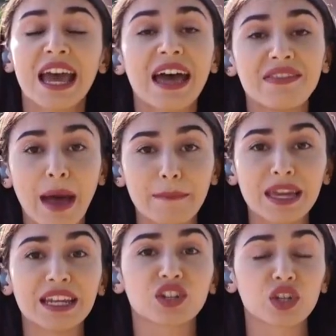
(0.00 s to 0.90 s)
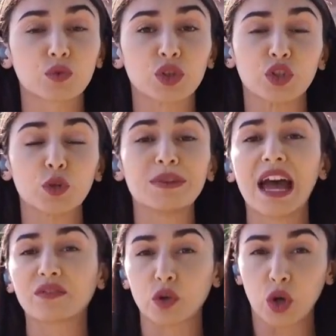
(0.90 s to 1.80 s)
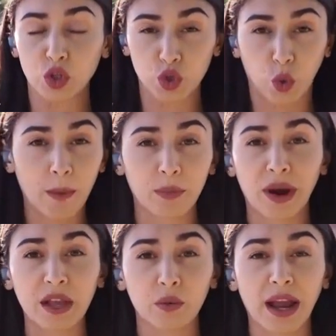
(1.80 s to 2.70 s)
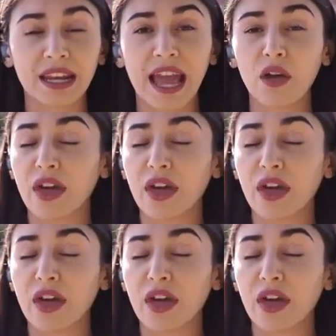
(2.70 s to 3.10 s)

And that meeting just resumed after a short break right now.